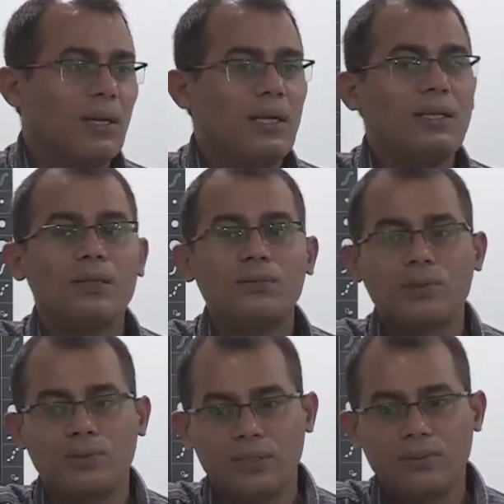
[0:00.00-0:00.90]
in terms
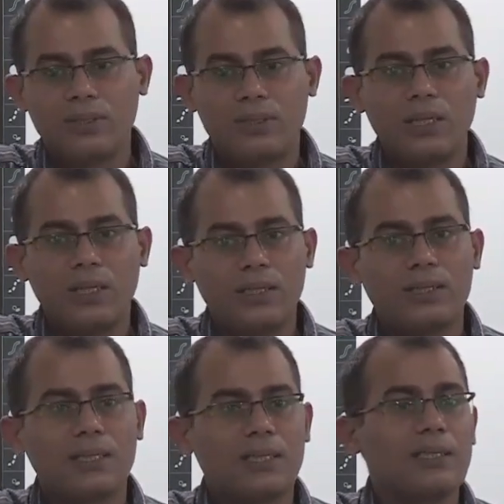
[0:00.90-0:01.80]
of especially
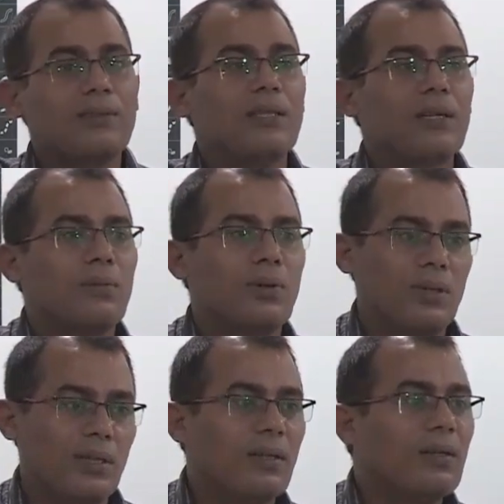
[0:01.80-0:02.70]
constructive
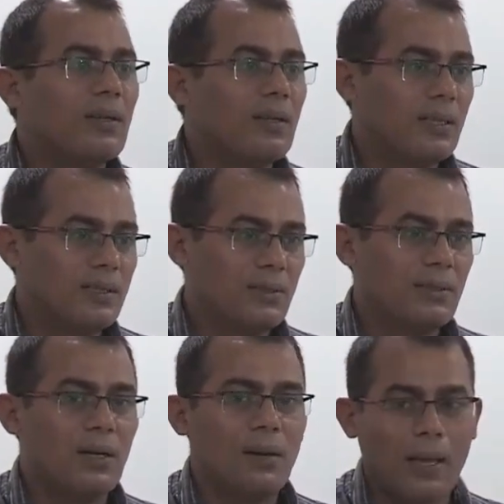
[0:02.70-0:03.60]
intermountain is
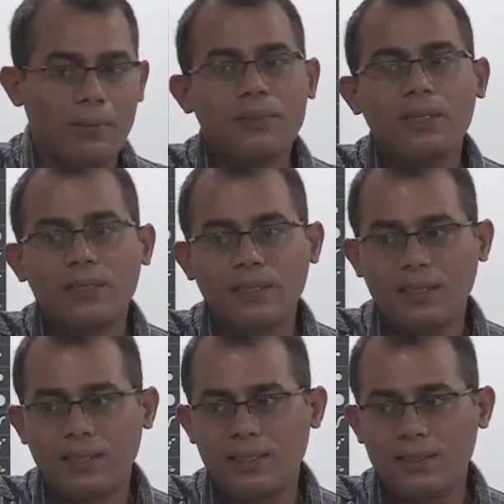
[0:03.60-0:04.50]
absent in
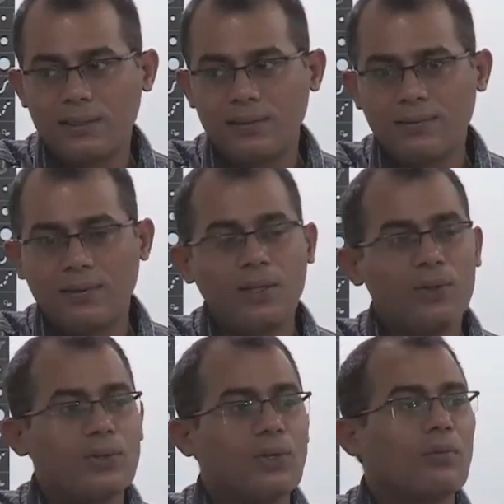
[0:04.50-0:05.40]
the country. Then
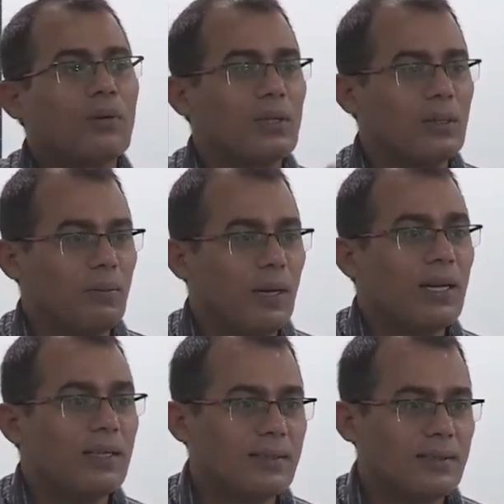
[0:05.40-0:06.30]
you talk about the
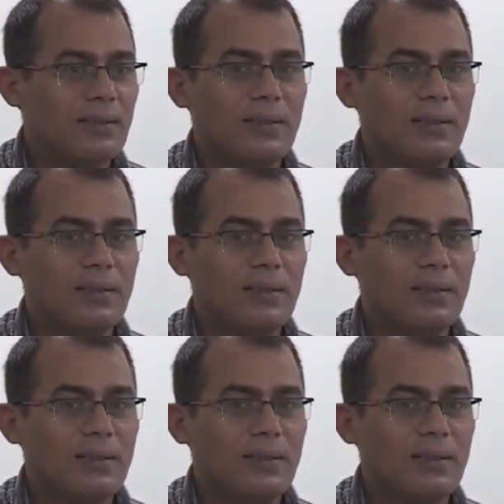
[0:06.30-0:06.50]
plains.